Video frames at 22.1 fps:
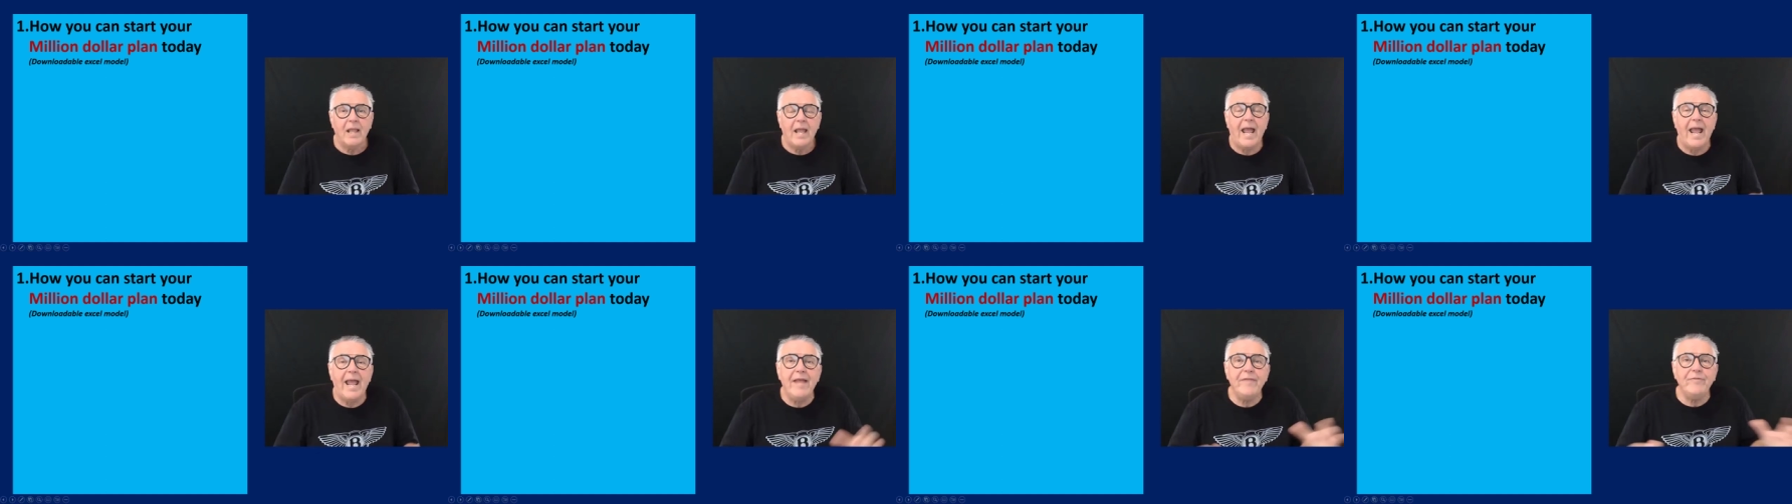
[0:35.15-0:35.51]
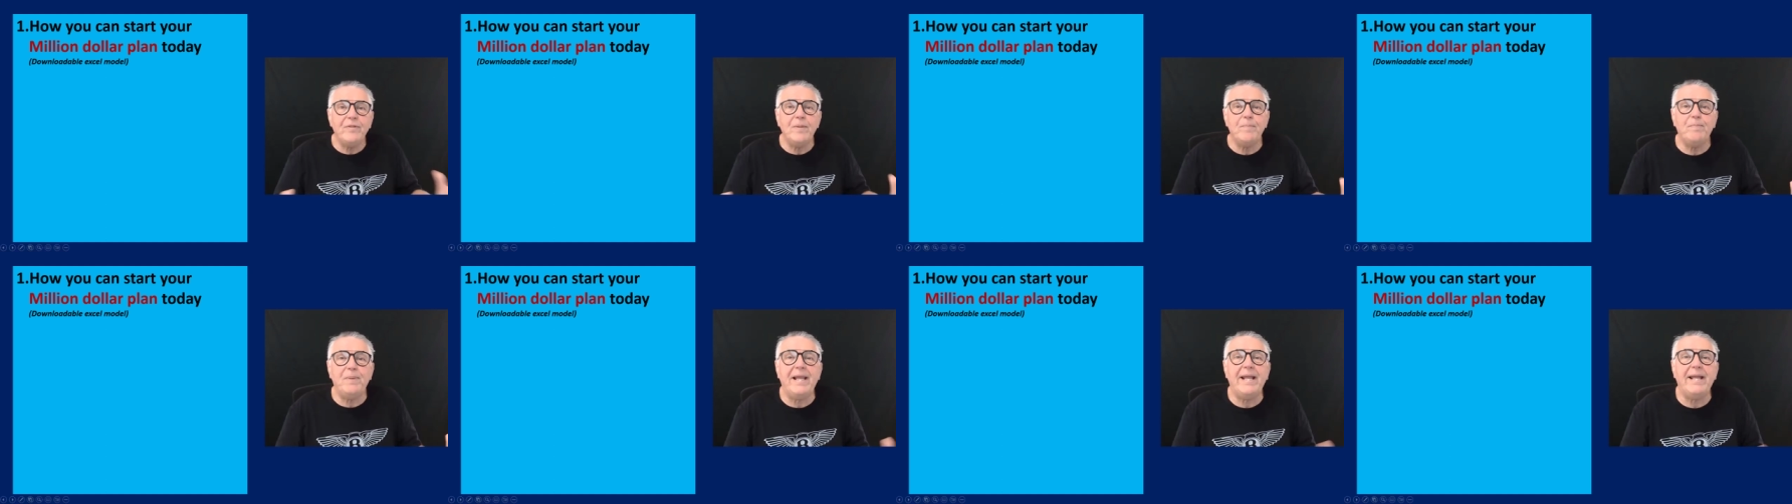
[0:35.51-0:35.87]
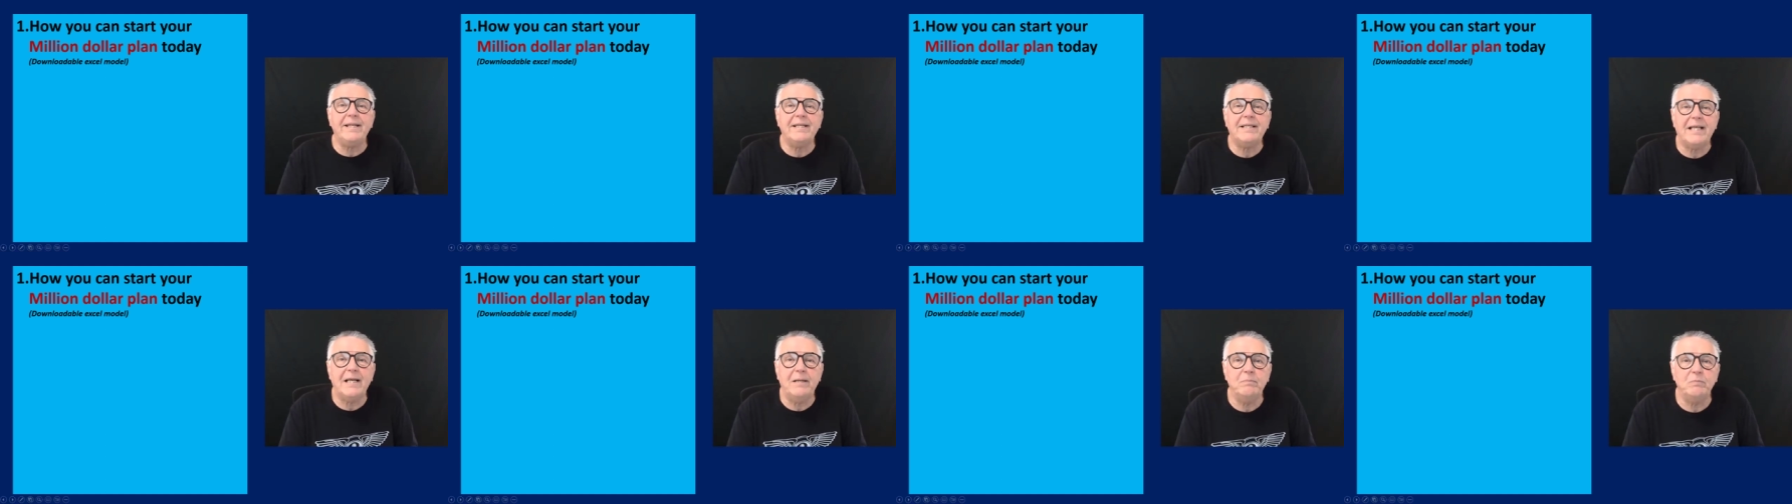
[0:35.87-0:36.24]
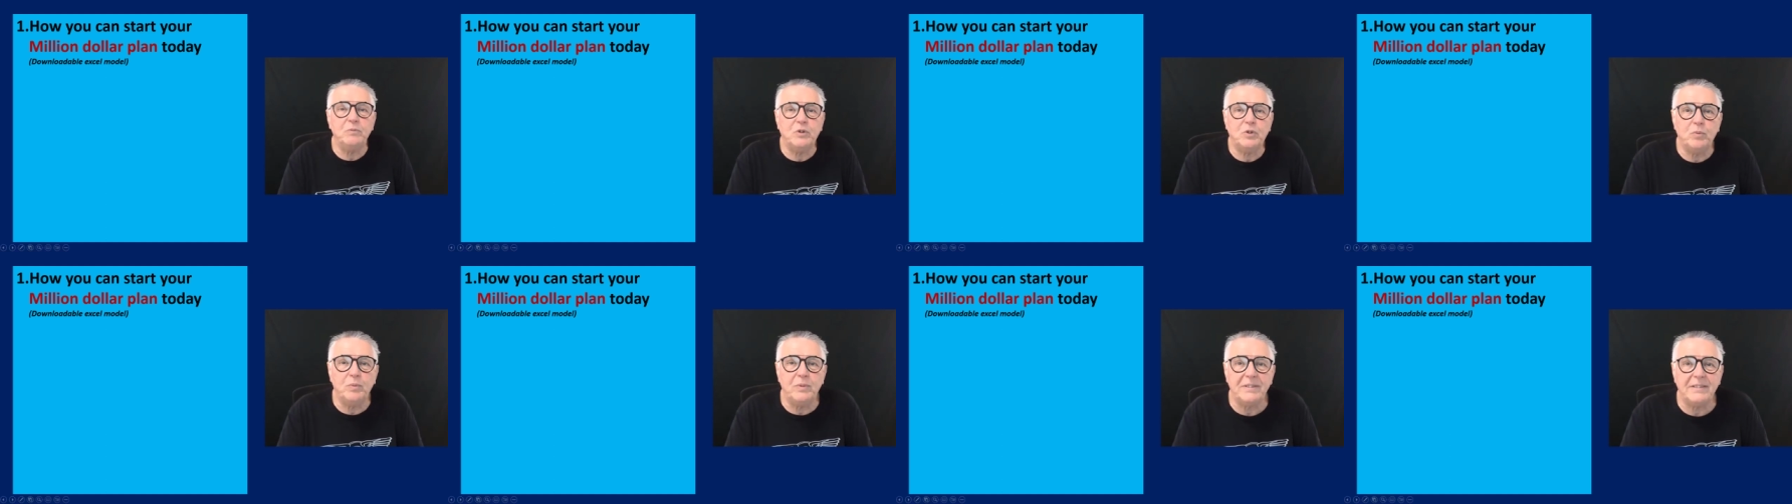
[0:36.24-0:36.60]
And the plan
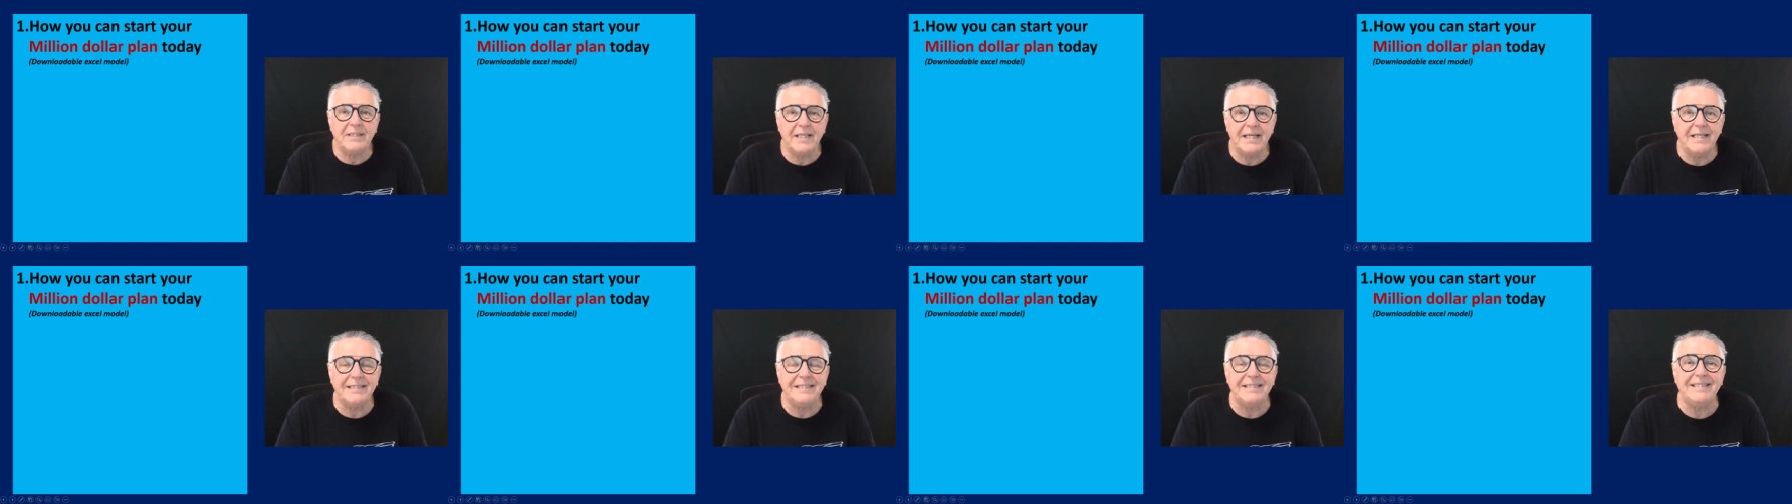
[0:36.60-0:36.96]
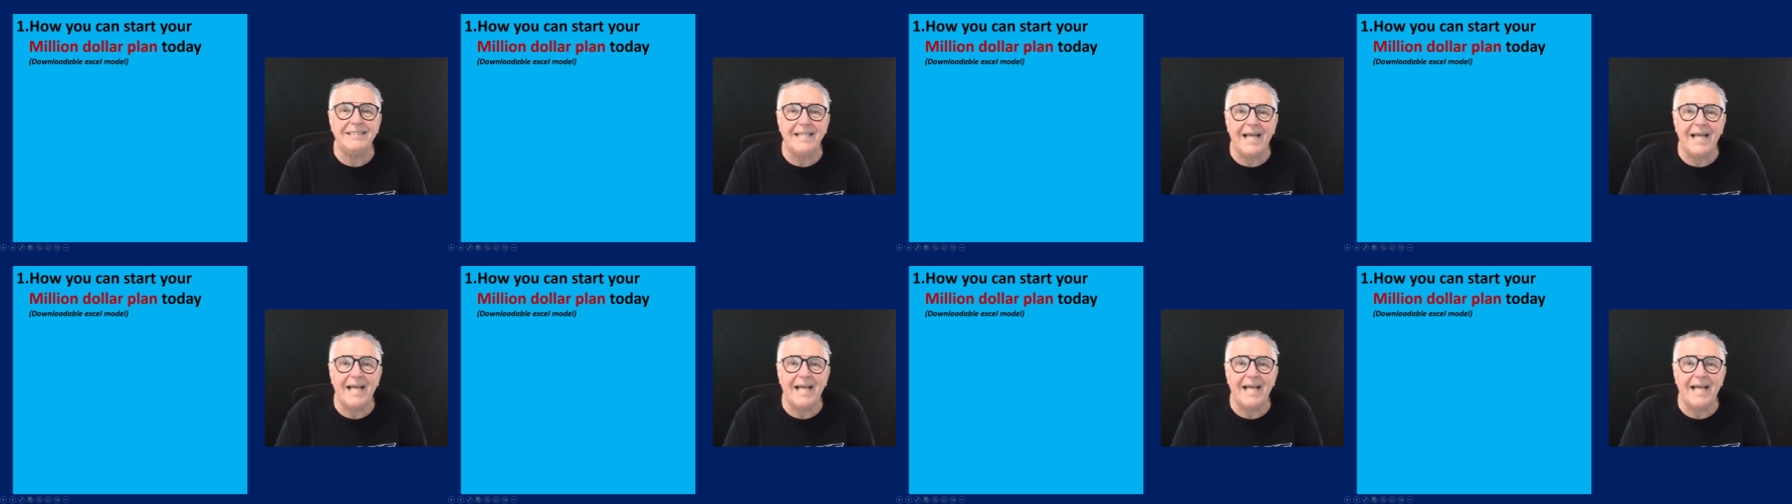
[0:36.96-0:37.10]
comes with a